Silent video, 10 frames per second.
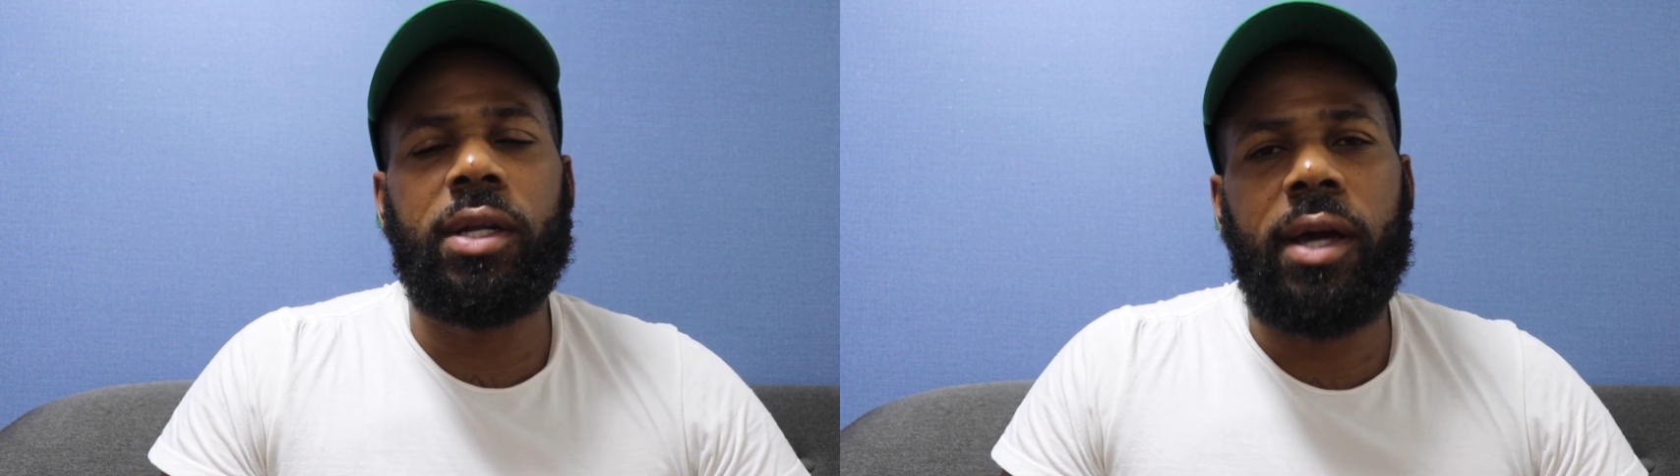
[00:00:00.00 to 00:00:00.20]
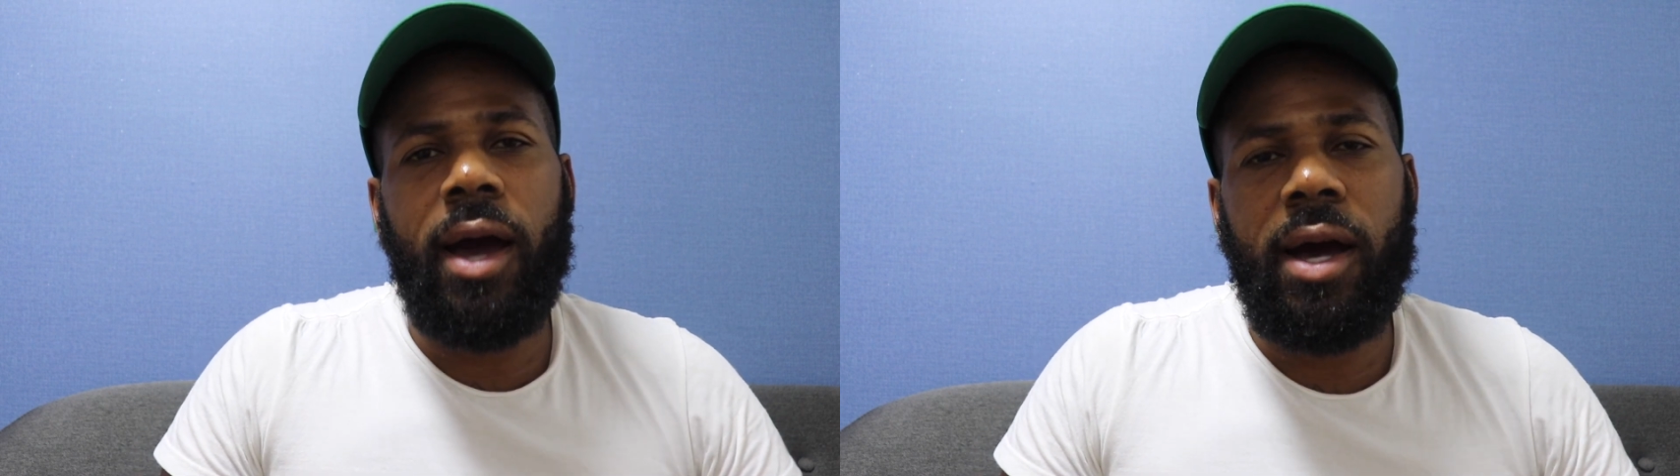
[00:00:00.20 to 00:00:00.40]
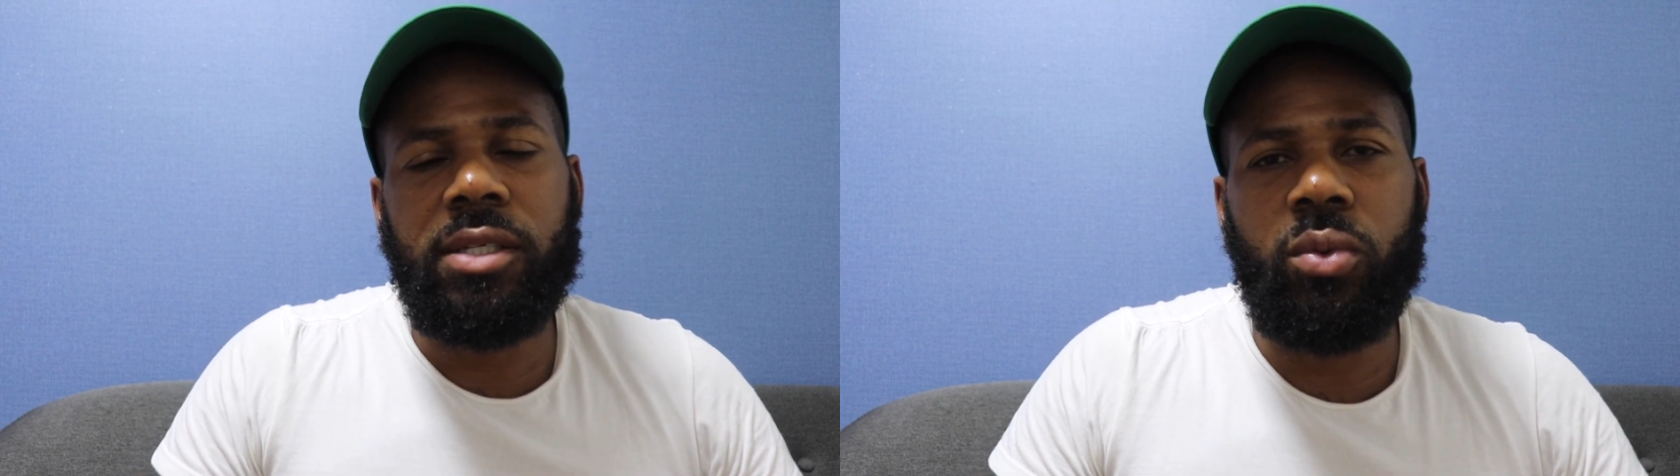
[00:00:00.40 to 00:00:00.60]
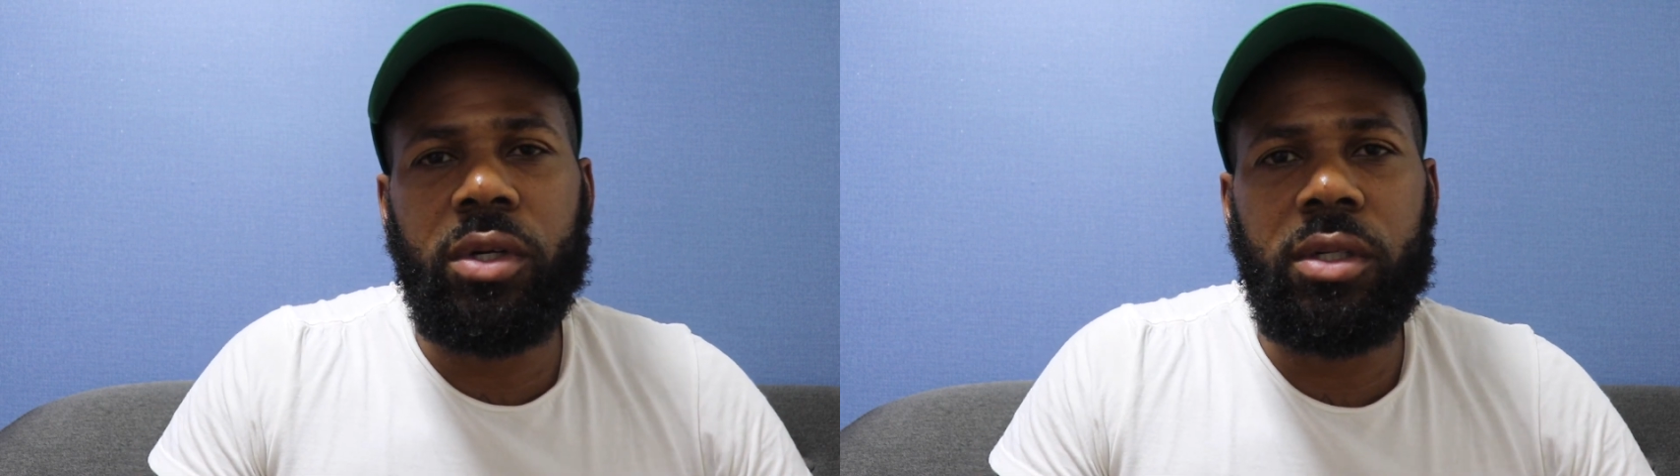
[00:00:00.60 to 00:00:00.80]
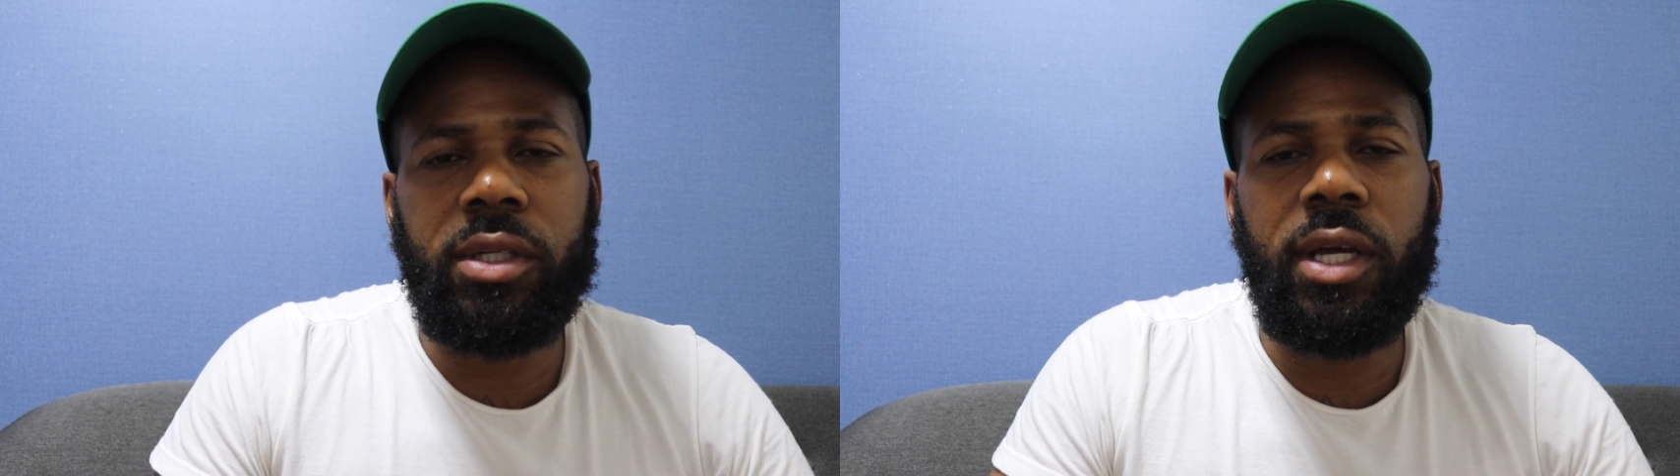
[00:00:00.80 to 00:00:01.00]
of the guys
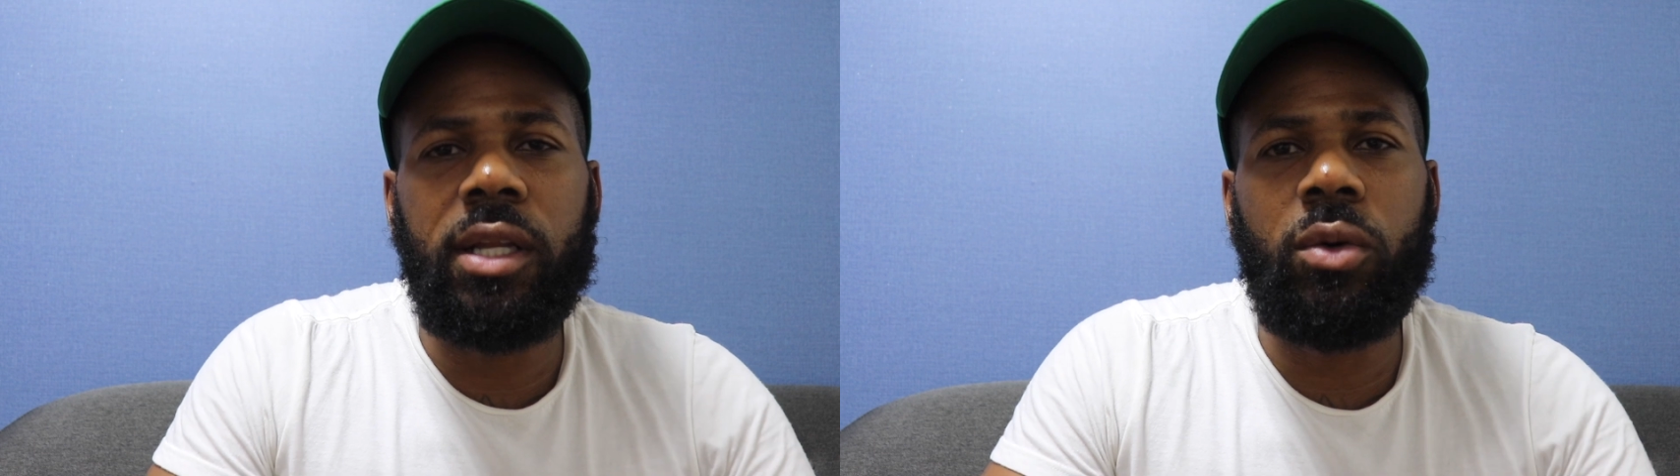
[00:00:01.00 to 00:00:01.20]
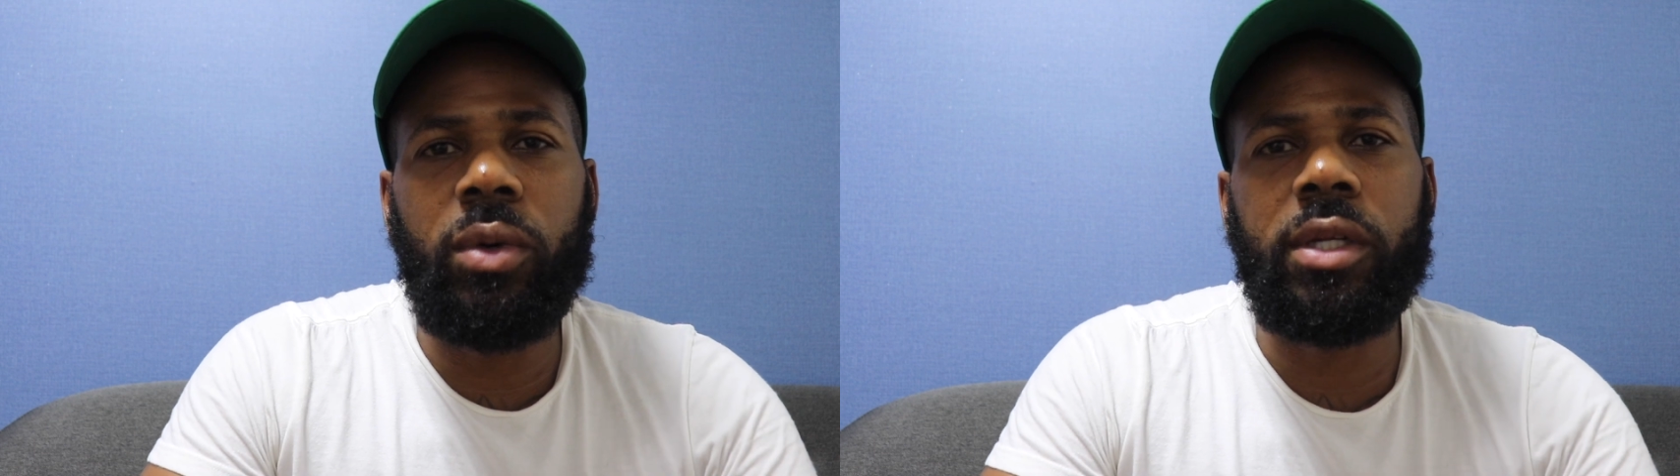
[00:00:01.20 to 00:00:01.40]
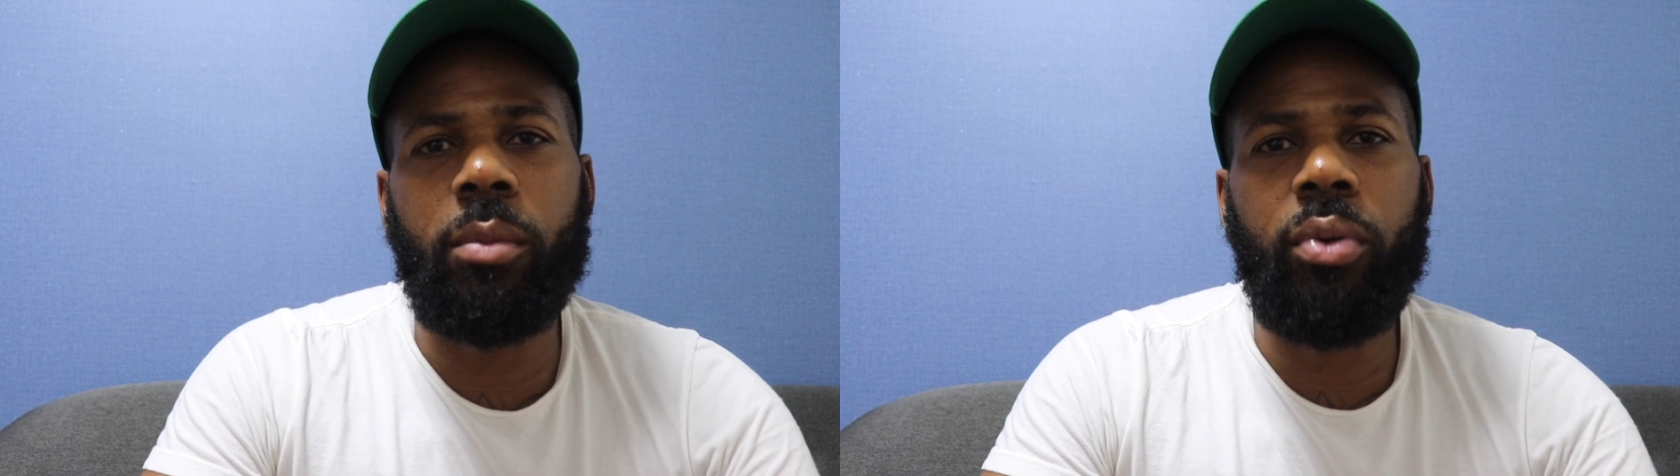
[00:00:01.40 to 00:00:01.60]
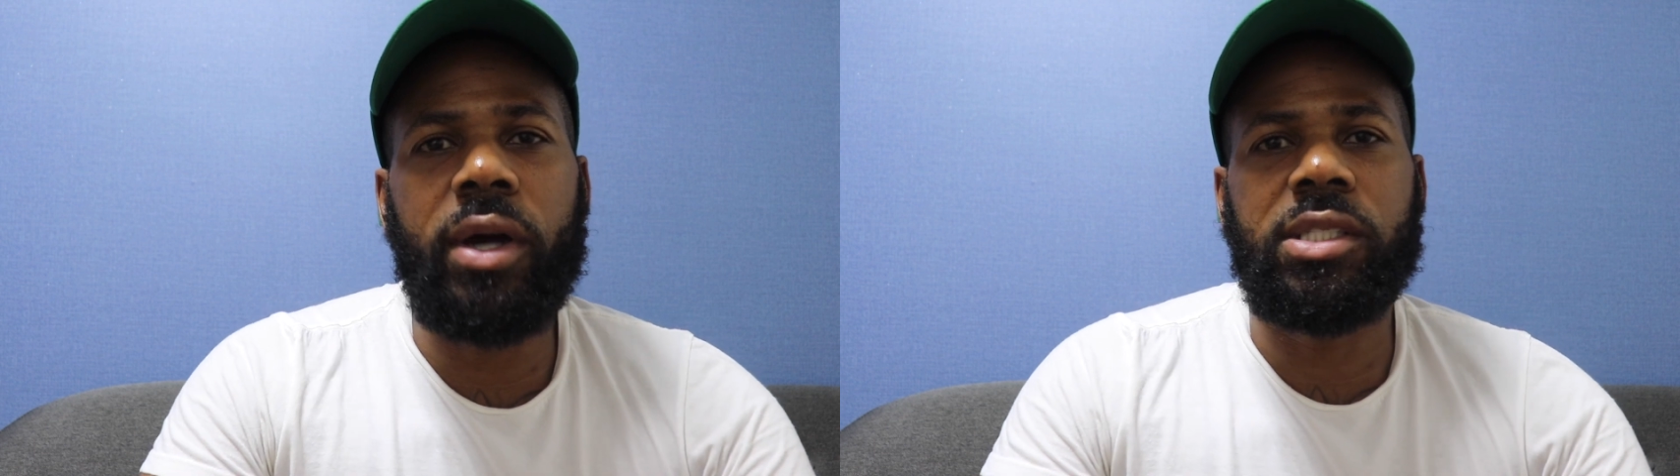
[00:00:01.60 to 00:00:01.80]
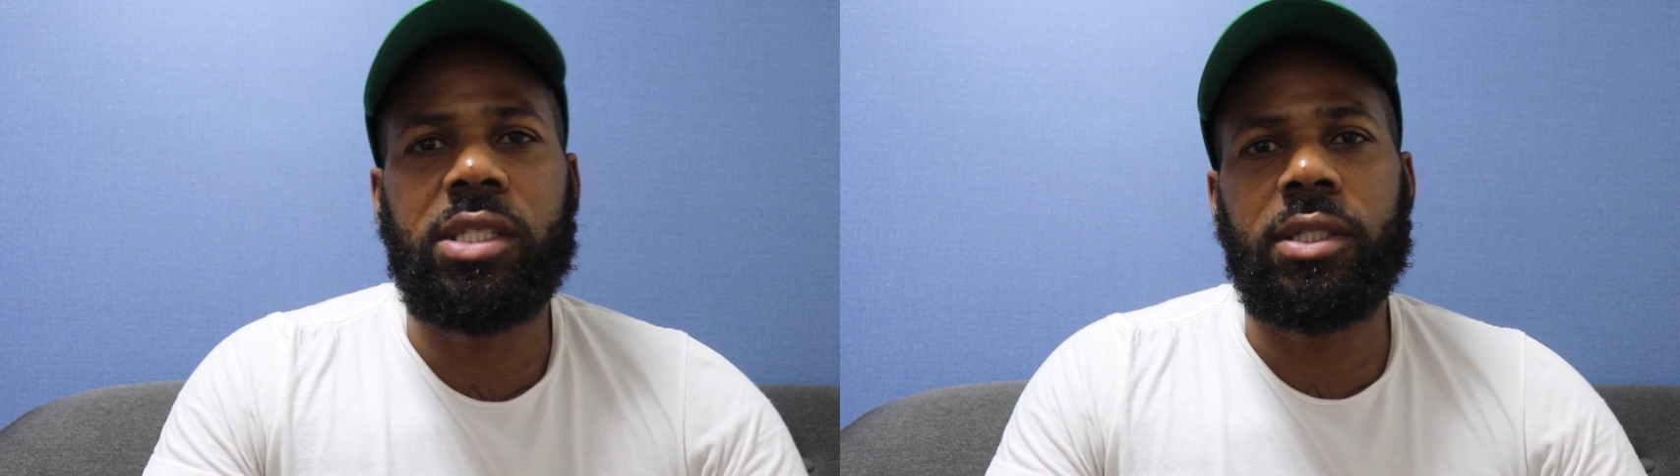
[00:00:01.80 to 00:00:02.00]
were dealing with
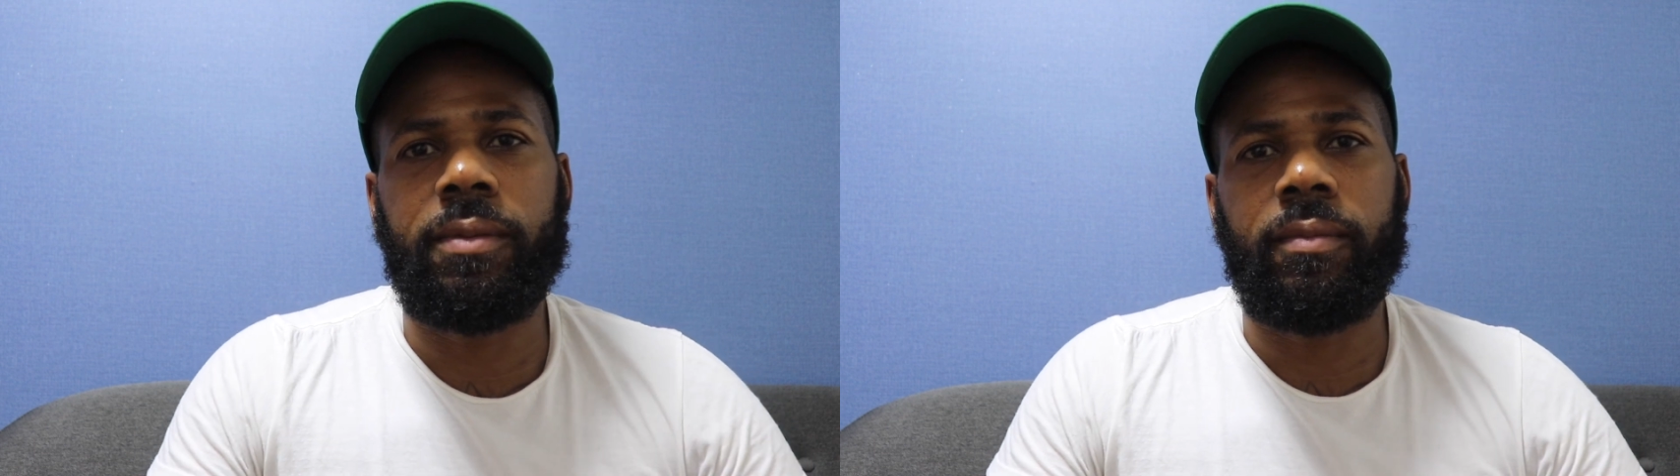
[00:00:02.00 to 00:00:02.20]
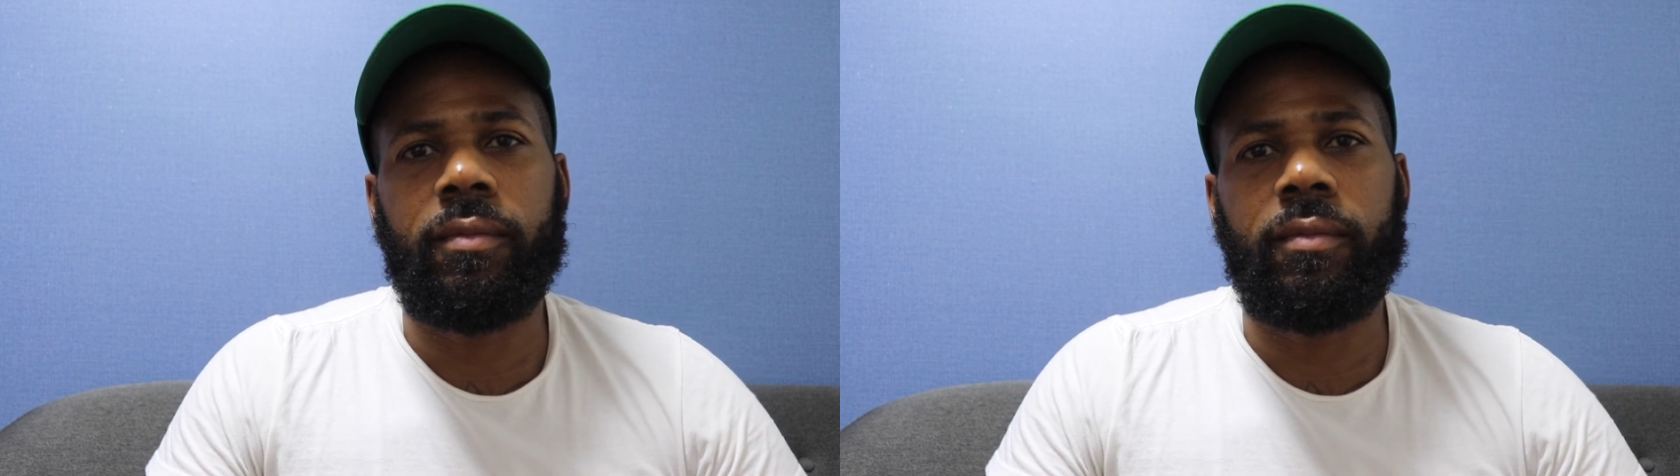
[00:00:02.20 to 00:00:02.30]
depression.